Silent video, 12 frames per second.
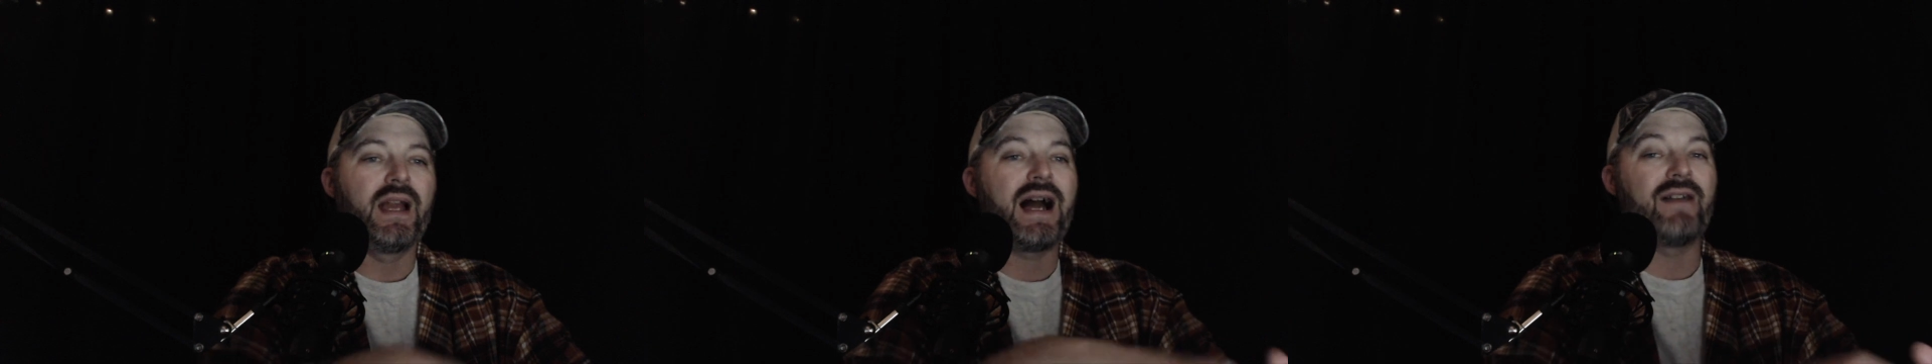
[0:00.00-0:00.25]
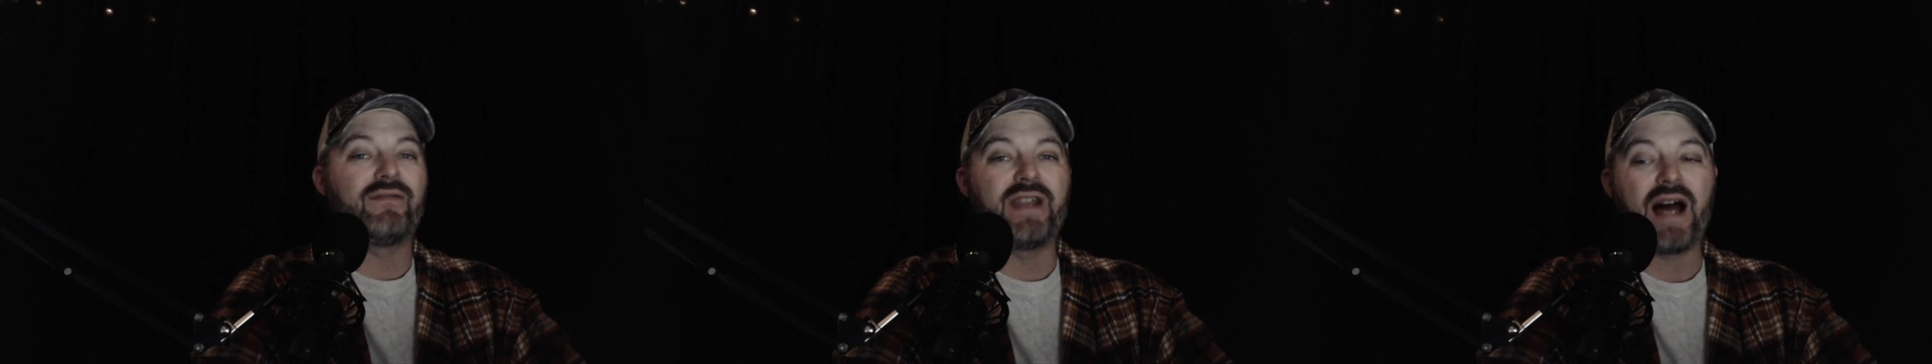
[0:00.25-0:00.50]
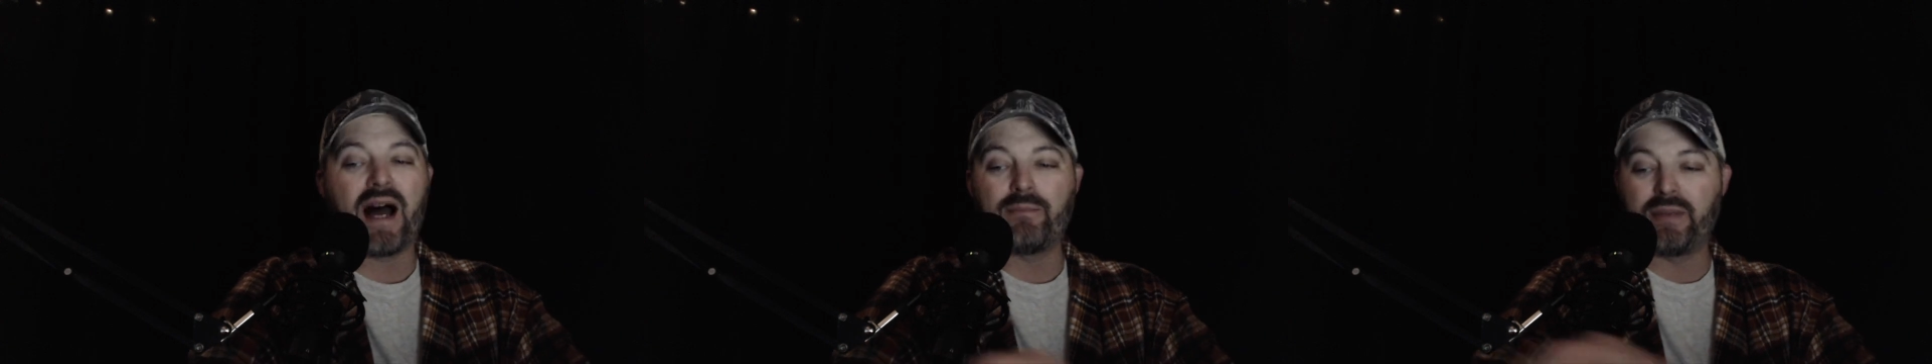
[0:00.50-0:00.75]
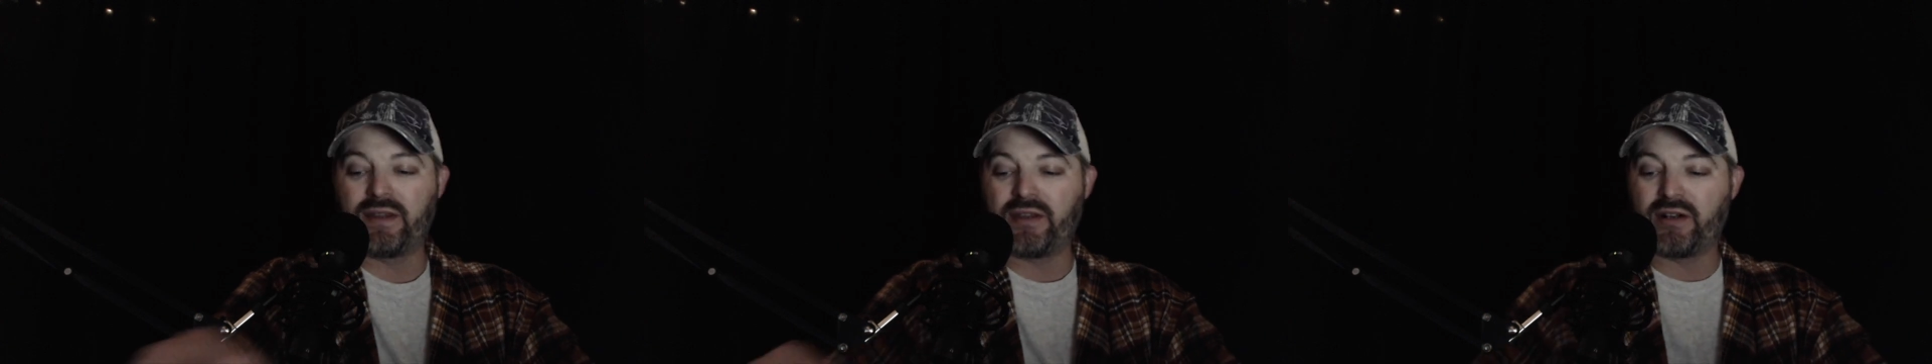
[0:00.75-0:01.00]
I have not
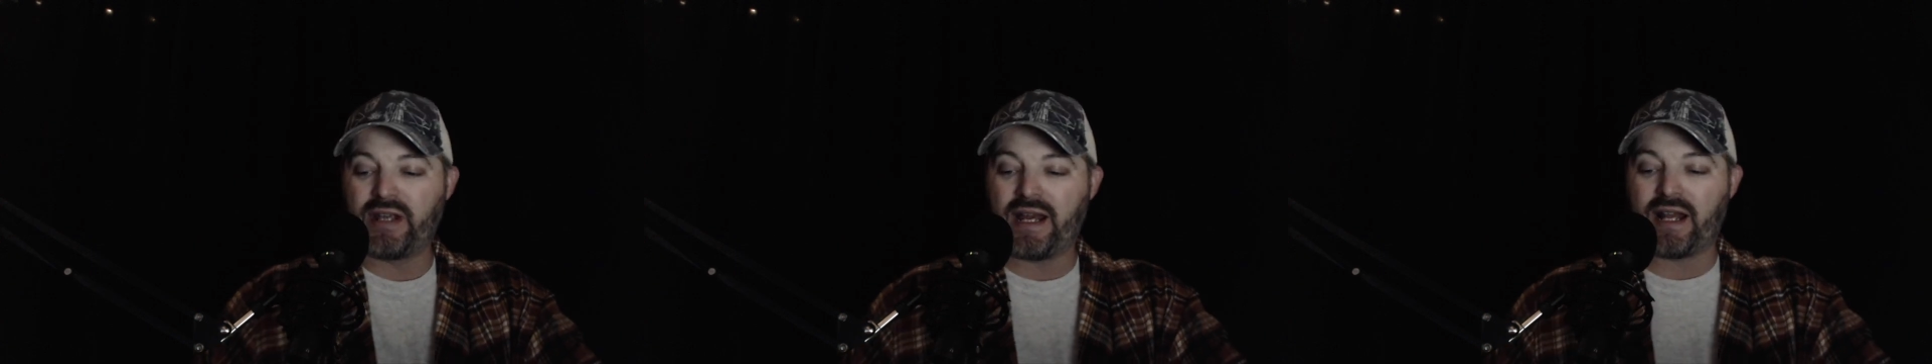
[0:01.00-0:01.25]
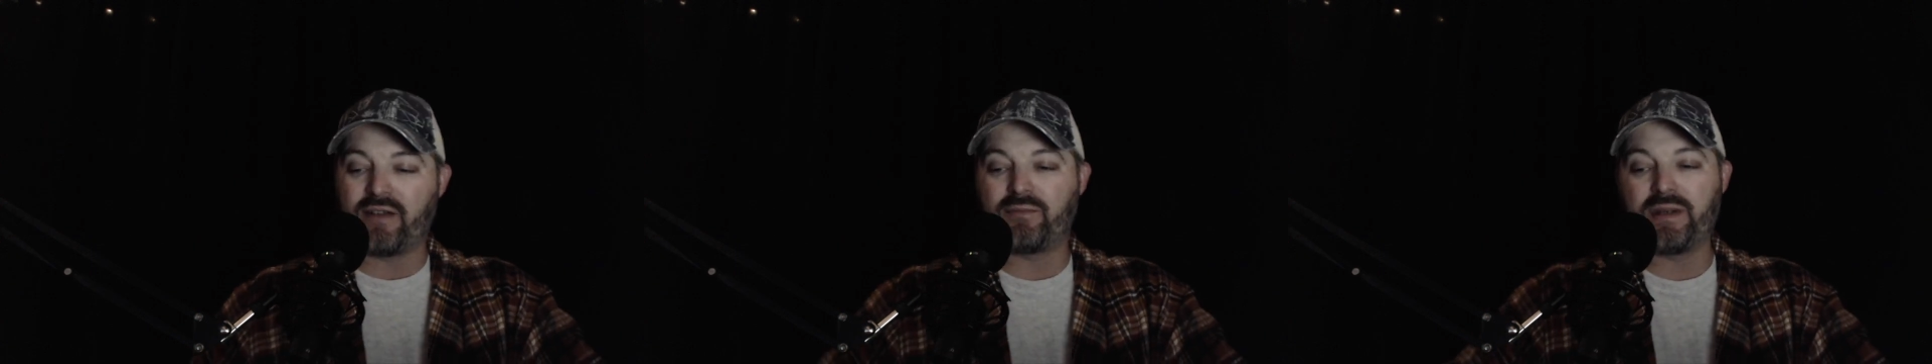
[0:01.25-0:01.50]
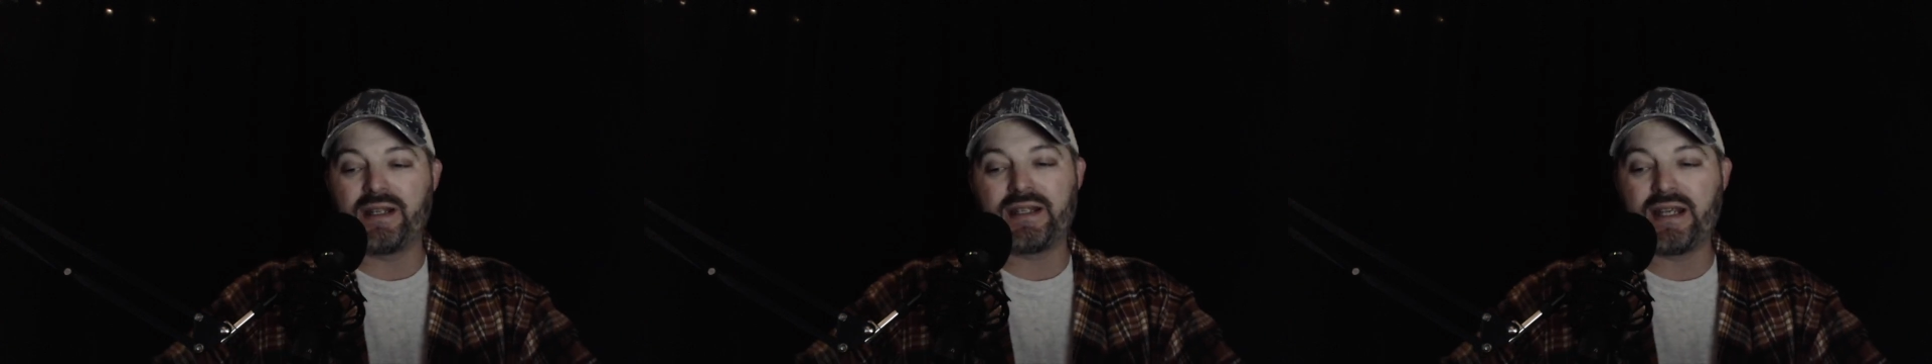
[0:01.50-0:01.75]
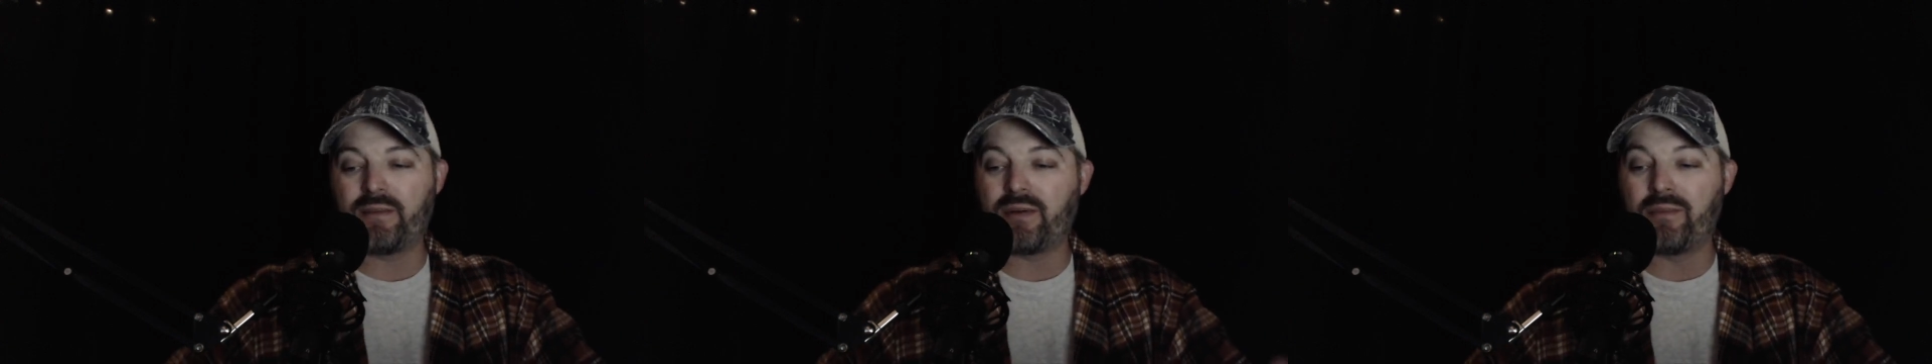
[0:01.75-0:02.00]
been there yet. I've been to
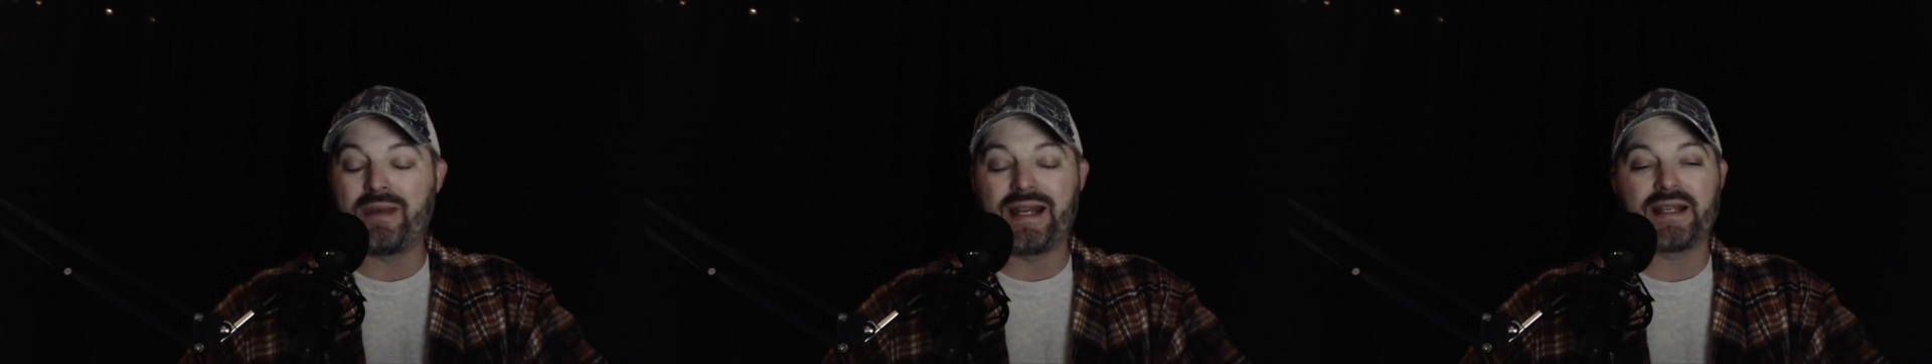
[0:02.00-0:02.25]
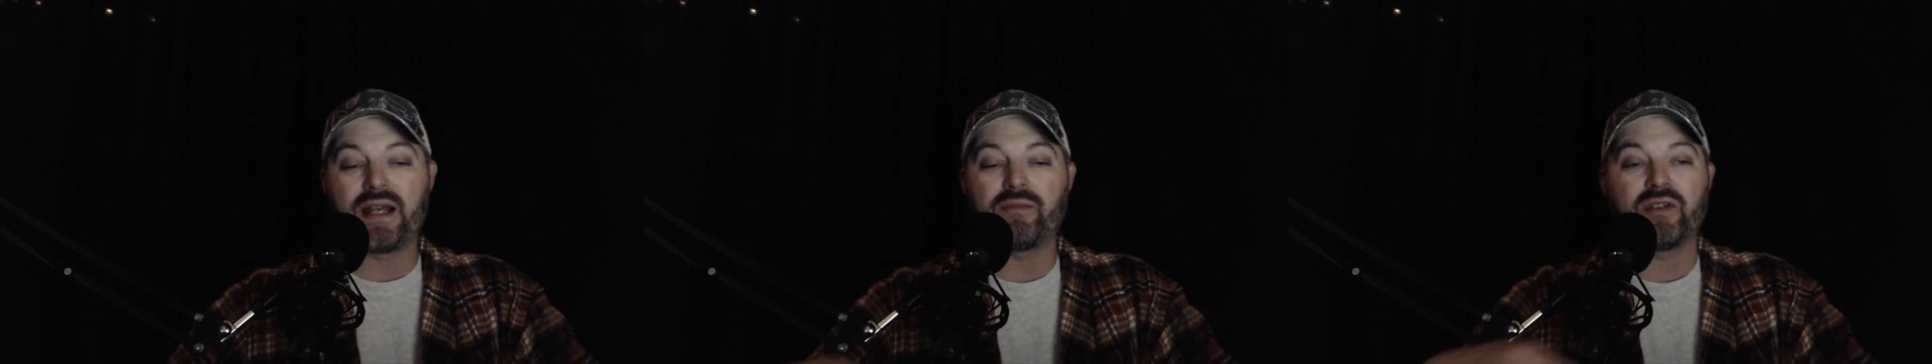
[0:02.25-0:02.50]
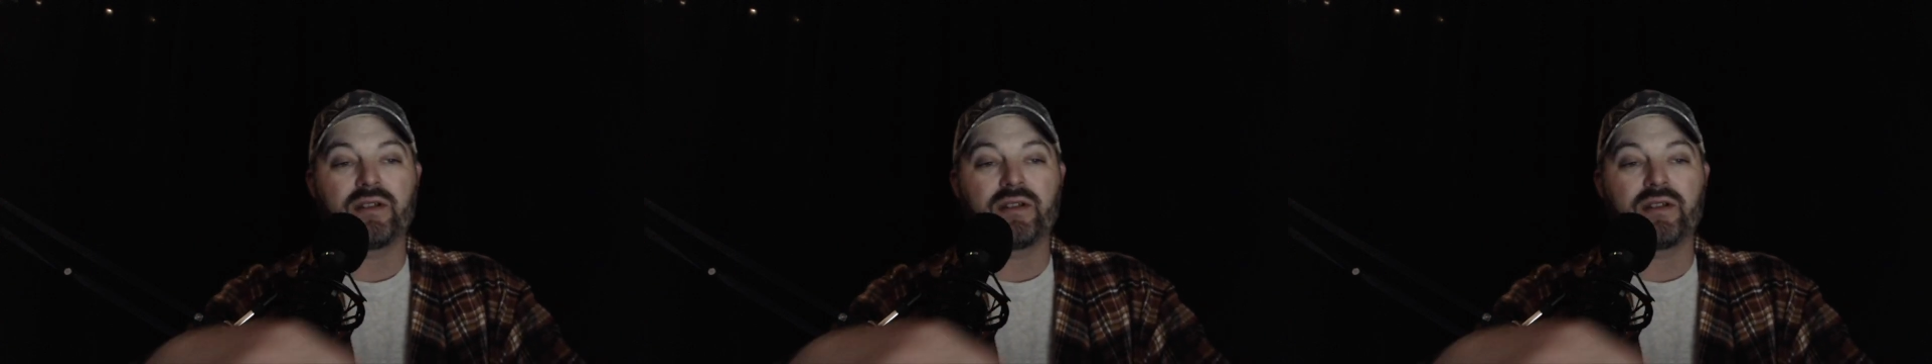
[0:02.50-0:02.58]
Tampa many times,